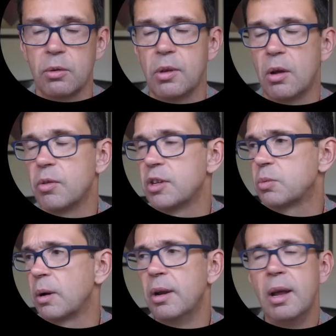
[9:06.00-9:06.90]
on
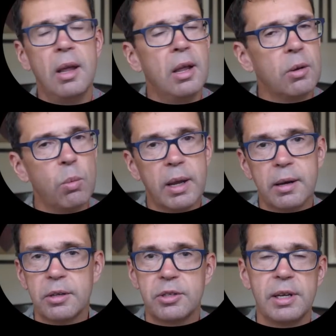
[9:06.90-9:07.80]
this one, we're
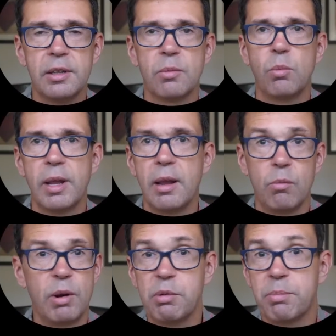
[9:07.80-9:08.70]
going to see that we
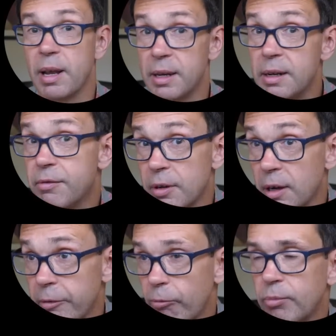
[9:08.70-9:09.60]
would play it
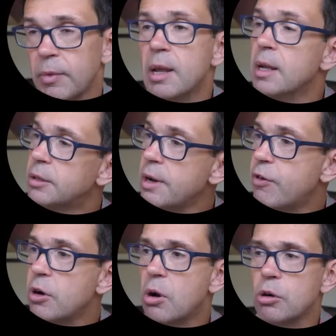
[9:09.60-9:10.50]
differently.
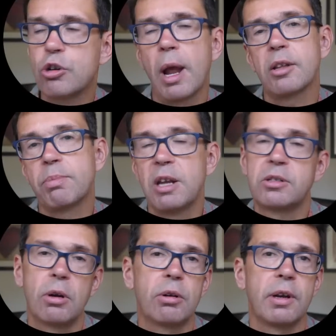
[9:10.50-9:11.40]
Different contracts makes
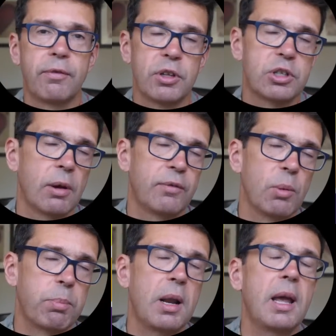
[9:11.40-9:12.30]
a lot of difference. So if
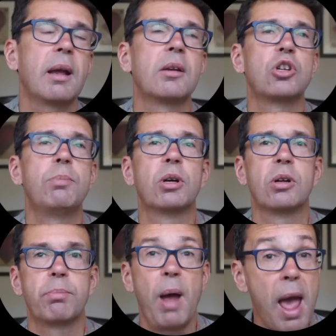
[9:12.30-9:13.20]
you're playing
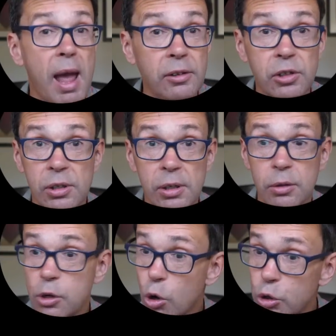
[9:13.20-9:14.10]
duplicate pairs,
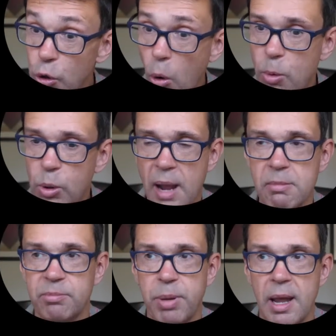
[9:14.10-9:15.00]
your normal
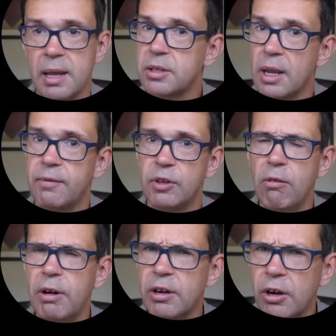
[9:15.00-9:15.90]
game of pairs, if
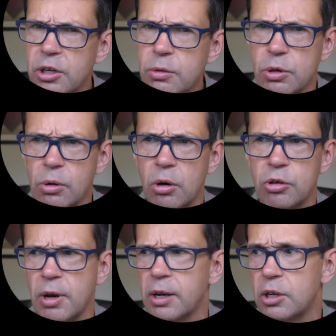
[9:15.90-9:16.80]
you're in an unusual
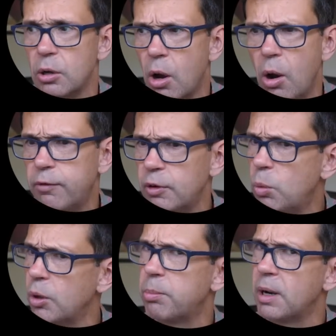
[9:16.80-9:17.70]
contract, you'll often
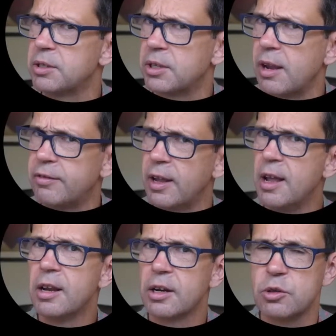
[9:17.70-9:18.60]
want to play safe
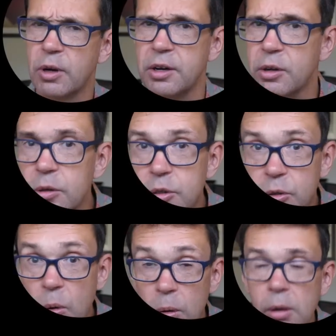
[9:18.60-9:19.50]
because you'll get a good
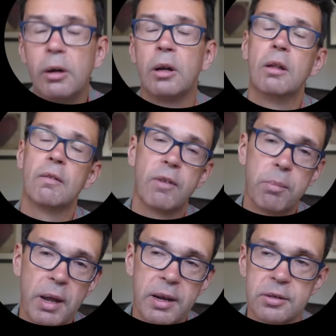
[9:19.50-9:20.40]
score for
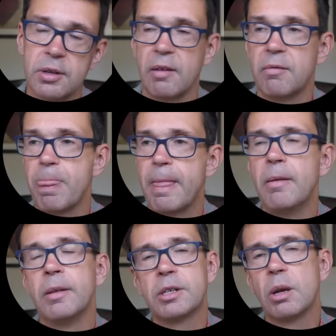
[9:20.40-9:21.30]
playing safe.
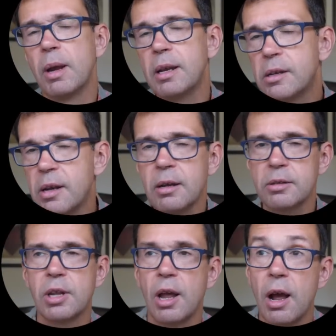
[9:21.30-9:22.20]
So it
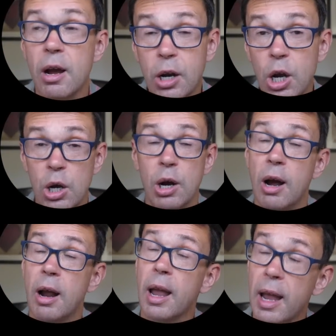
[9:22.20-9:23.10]
does occur
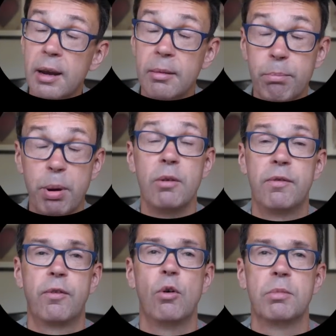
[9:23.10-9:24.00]
in both
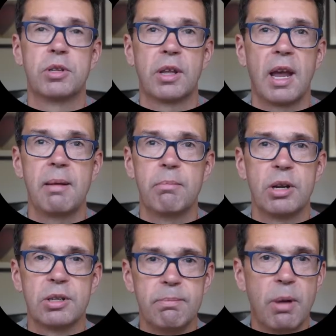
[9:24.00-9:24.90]
forms of the game, but
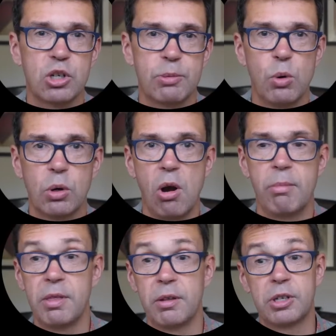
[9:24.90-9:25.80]
it's much more
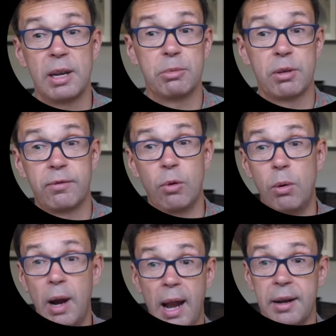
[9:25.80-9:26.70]
common in the teams of
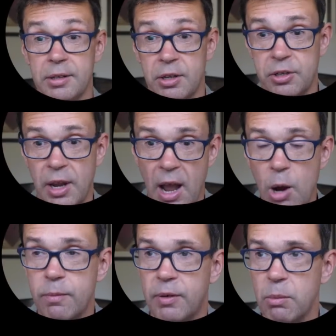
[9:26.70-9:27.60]
4. And as I say,
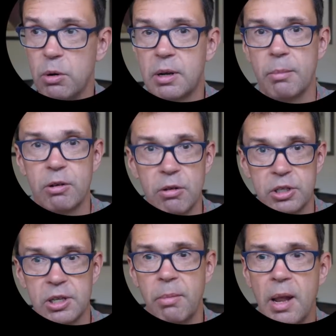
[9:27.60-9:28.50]
hopefully we'll come across
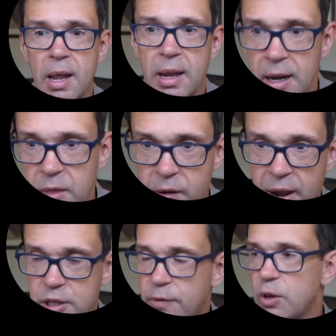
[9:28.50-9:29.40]
some in the
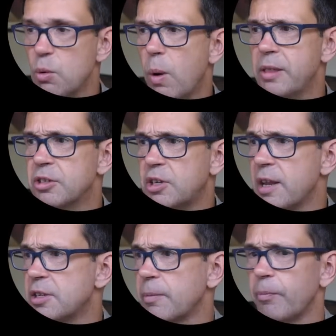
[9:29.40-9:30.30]
next few
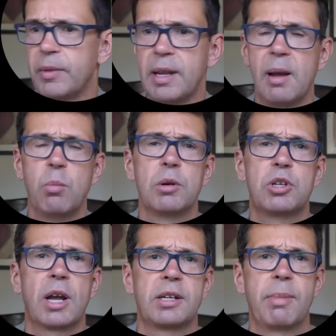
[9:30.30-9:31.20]
Wednesdays, and we'll
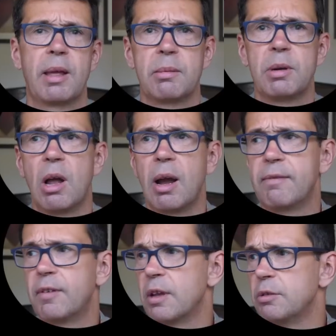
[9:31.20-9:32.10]
chat about them
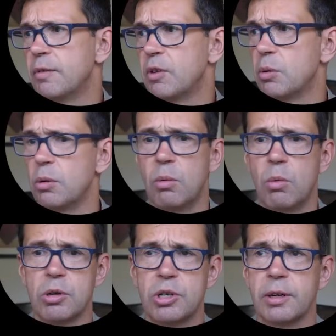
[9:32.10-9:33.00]
live for those of you who are
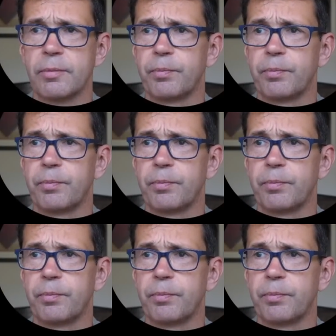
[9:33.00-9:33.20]
watching.